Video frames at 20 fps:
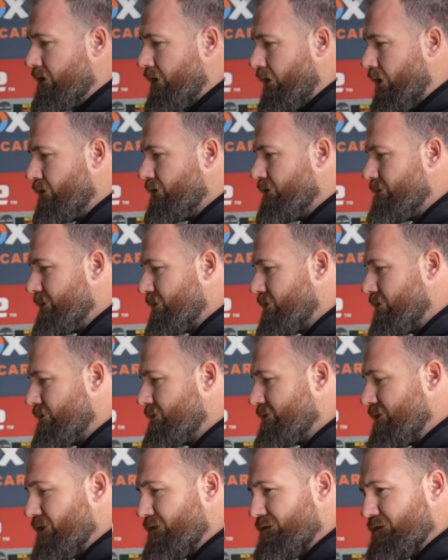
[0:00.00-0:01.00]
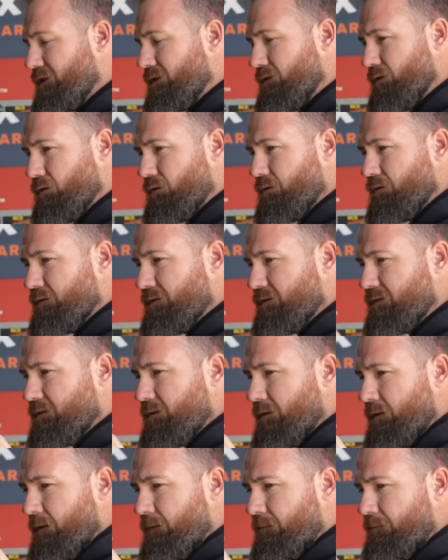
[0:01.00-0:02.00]
only because if you lose
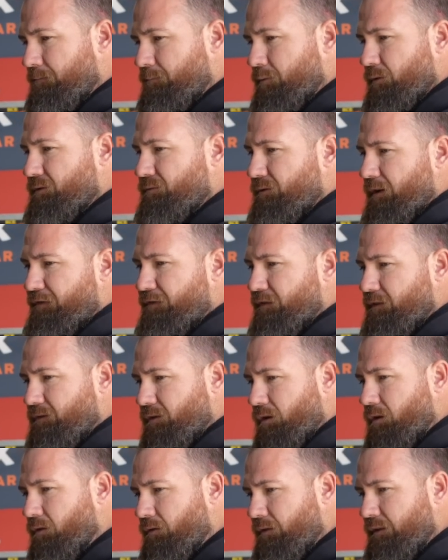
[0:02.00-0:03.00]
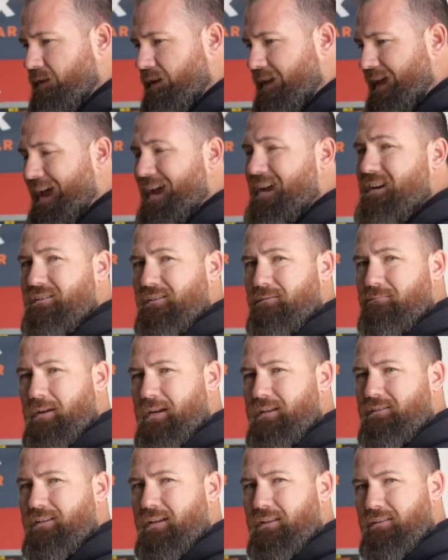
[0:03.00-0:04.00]
boost reference on the gauge, it
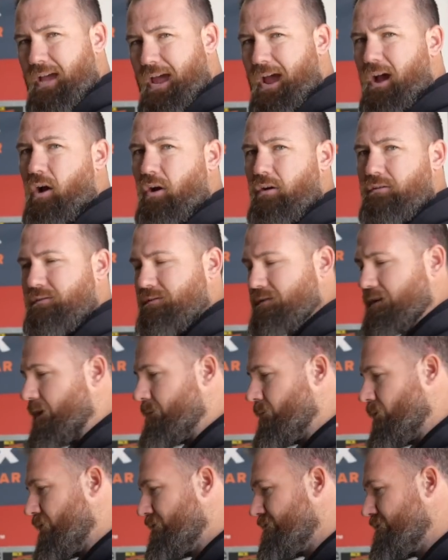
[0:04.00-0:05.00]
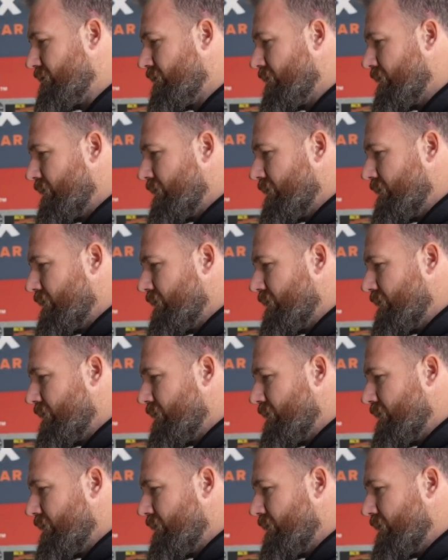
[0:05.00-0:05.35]
means that hose has come off.